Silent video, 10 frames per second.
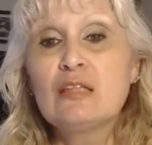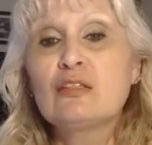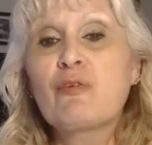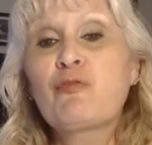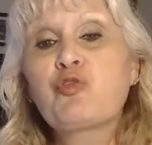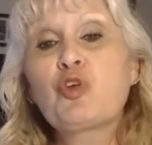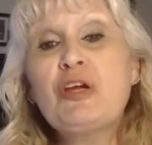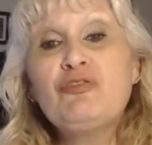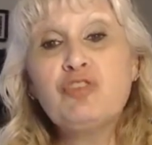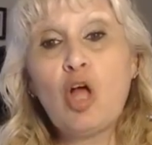They're
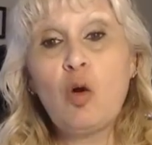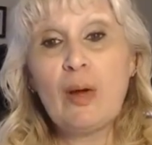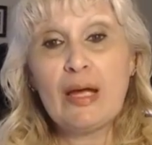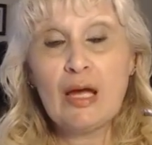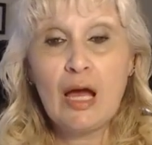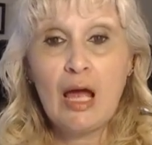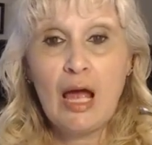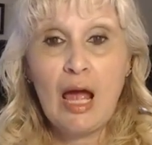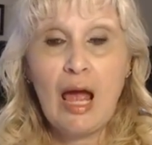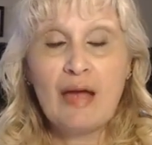free-flowing,
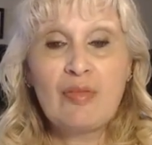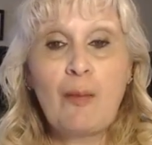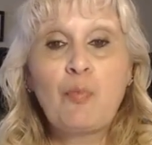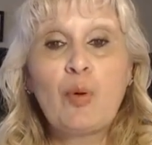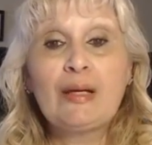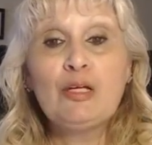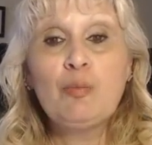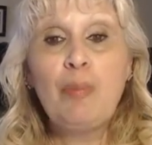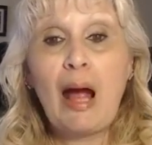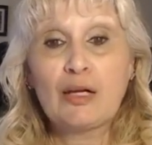and they bring you
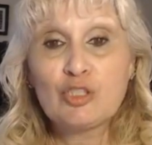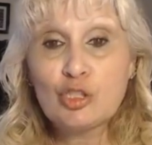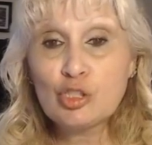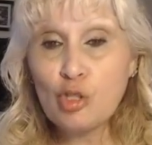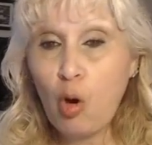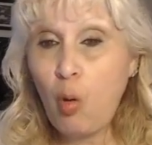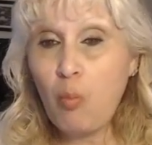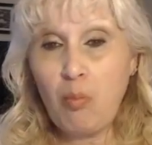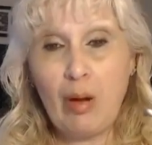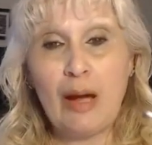back so
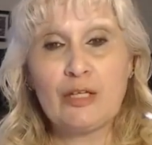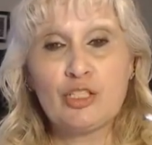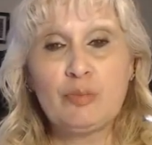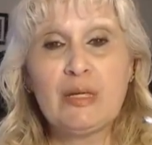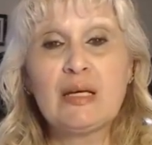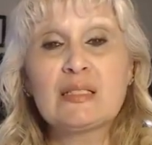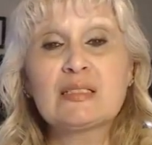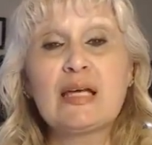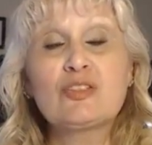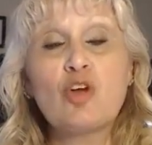much
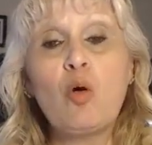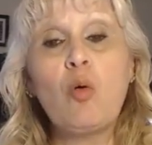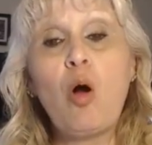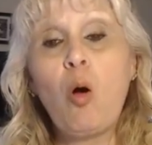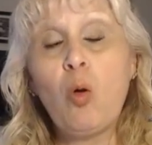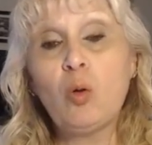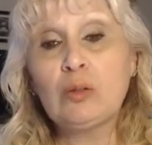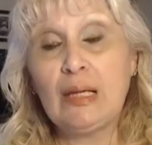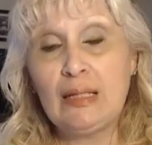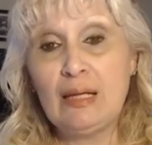because they don't
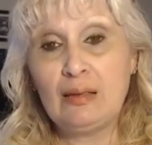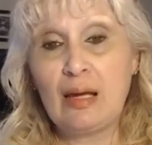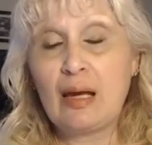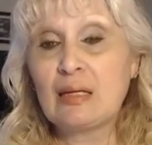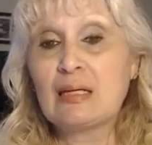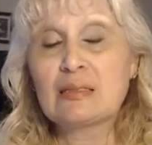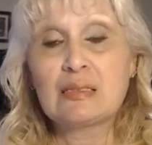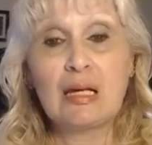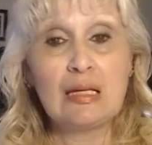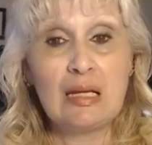hold anything
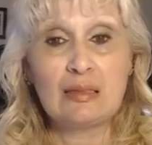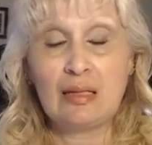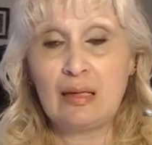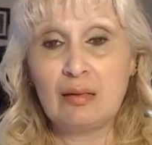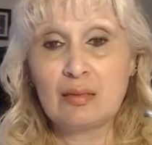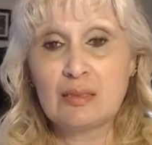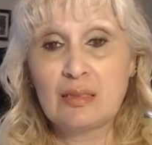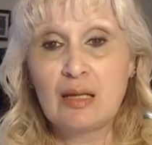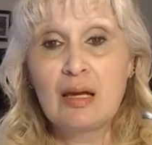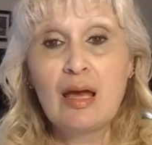against anything else.
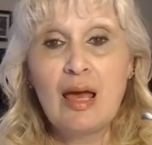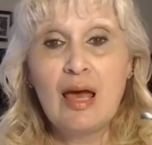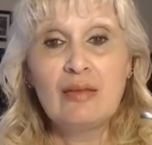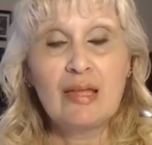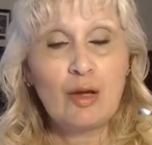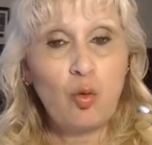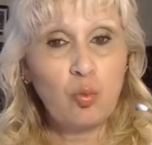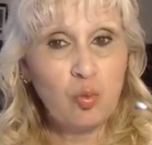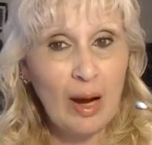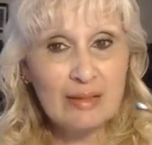And they go
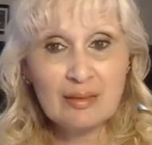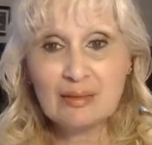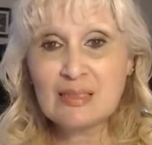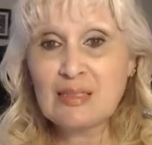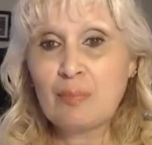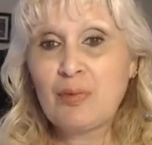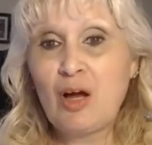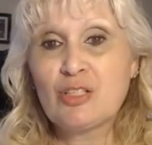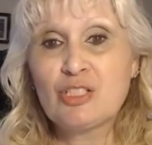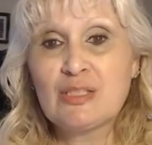right to the
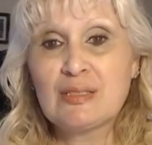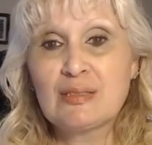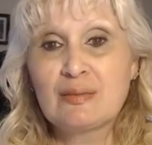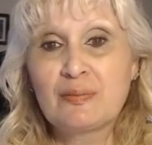subconscious.